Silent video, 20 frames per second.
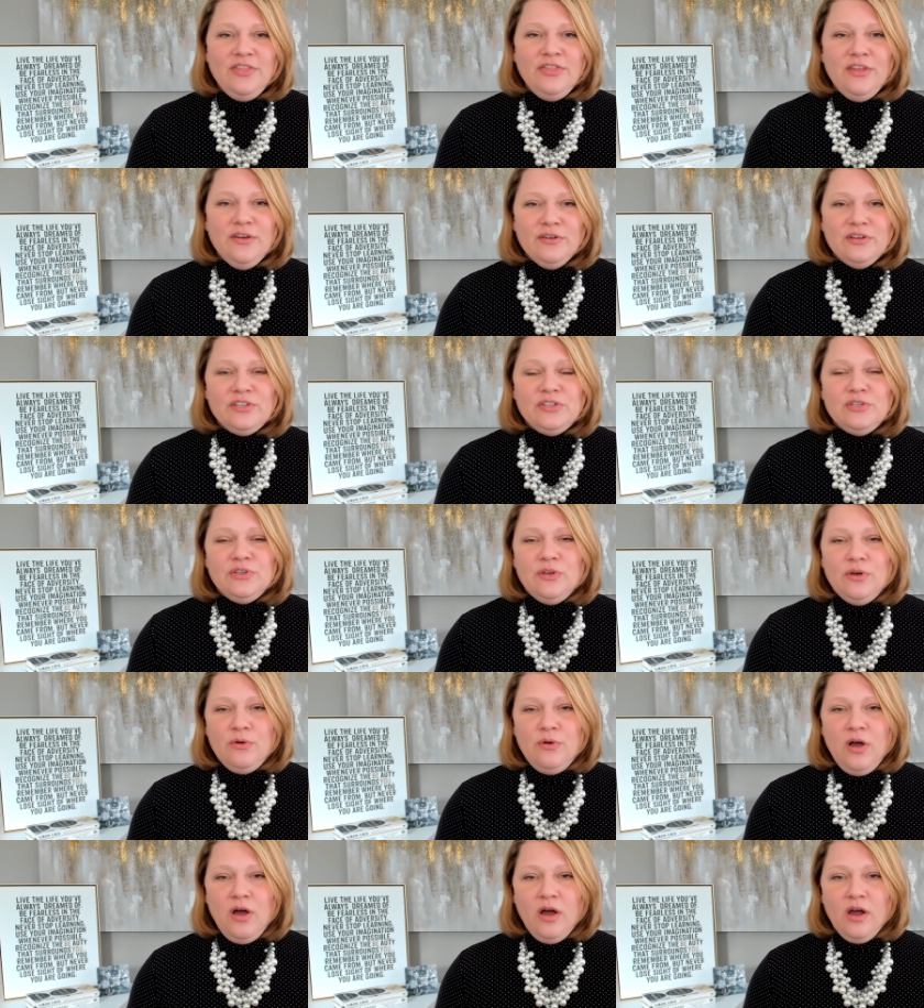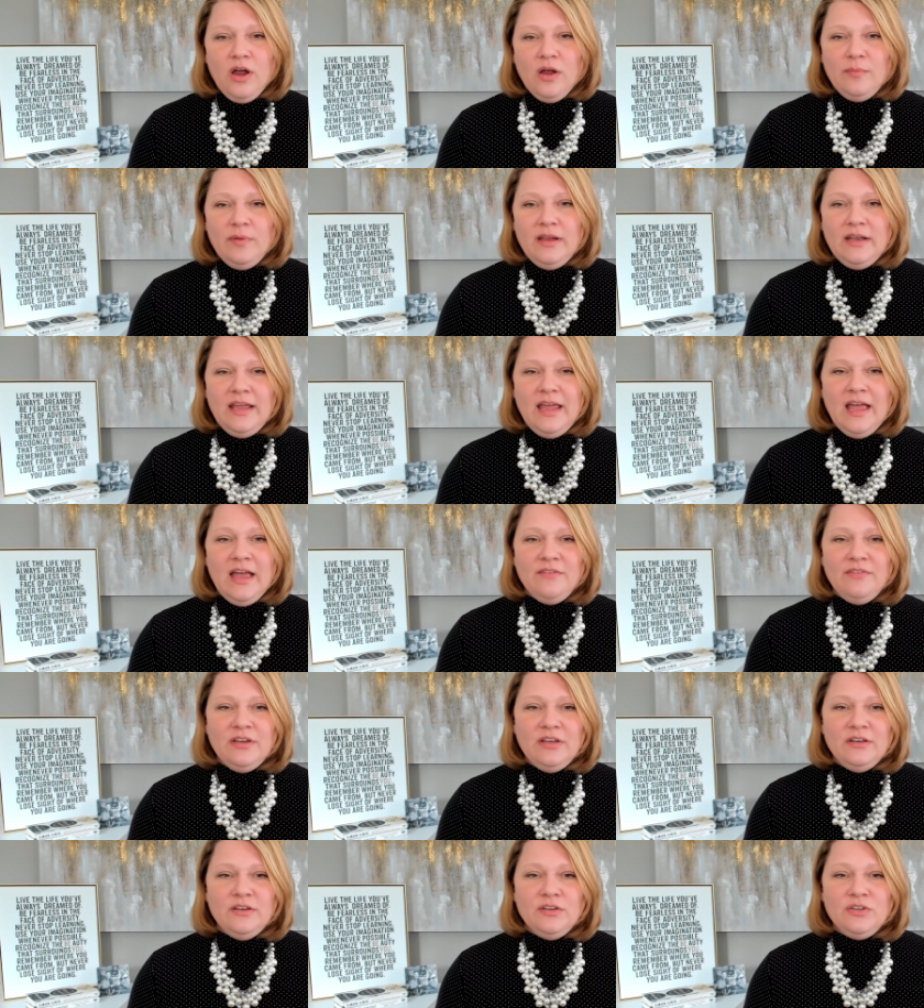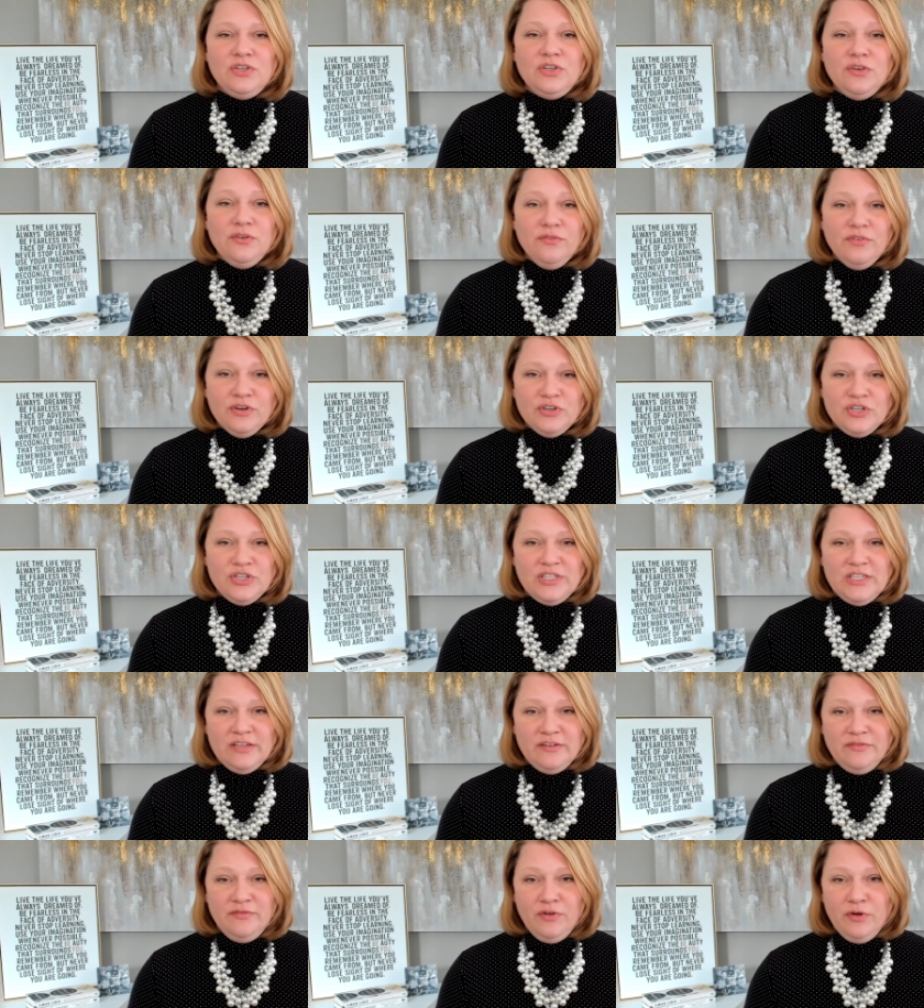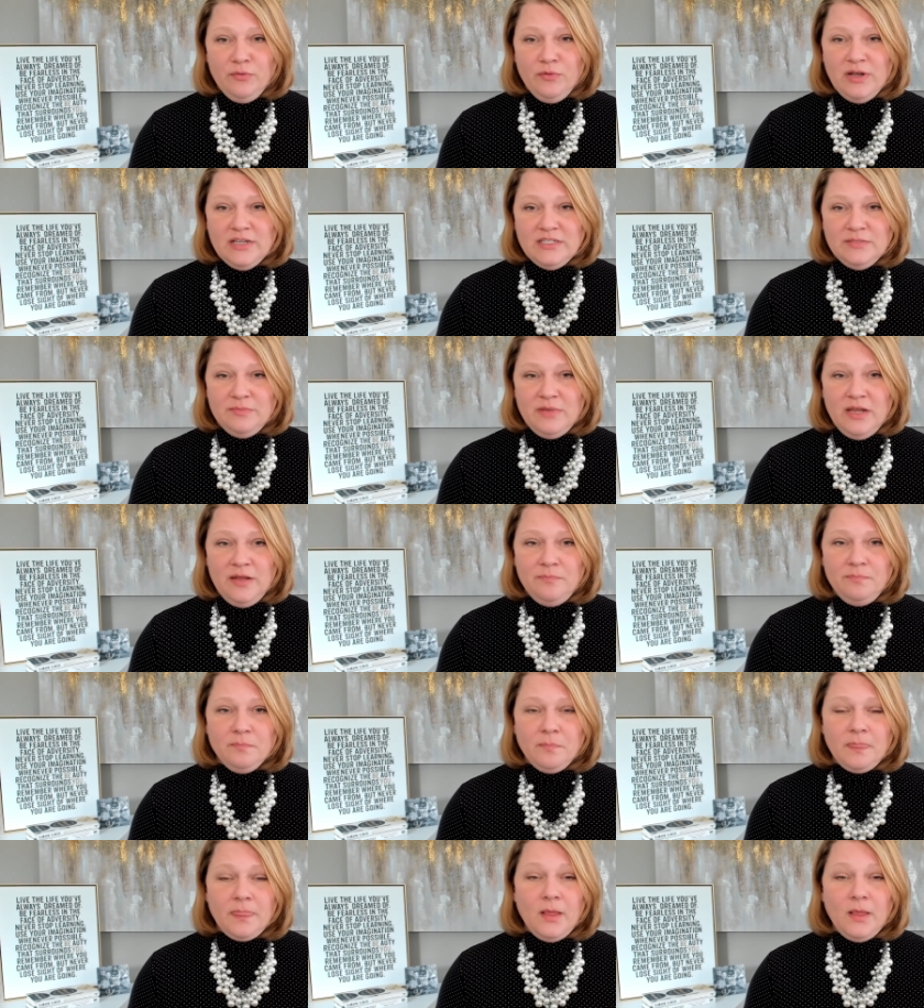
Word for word: There is no harm in having two versions of your resume